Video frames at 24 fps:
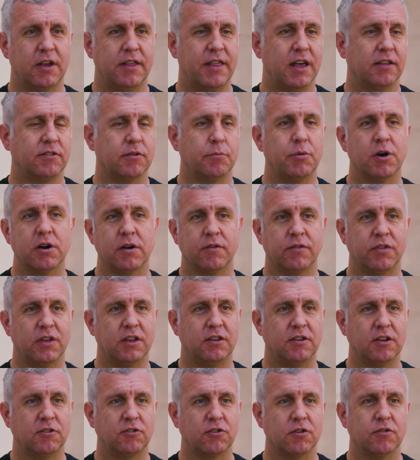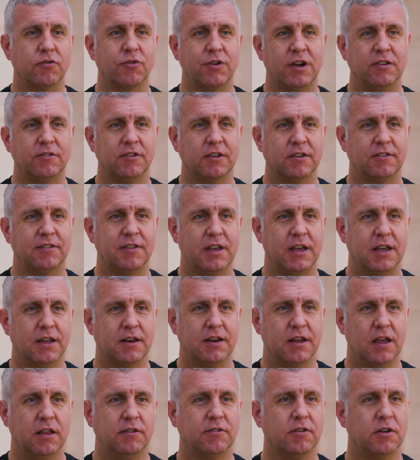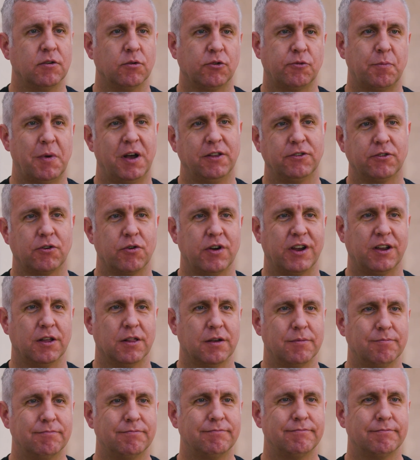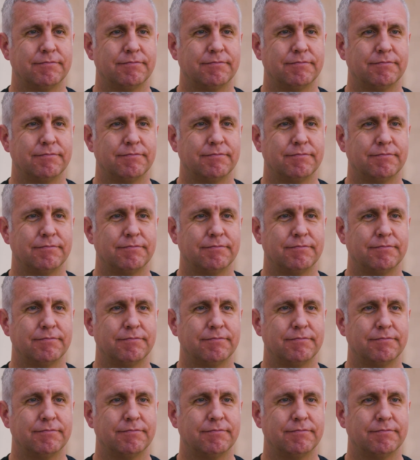and that's a part of the Digital Forensics and Incident Response curriculum.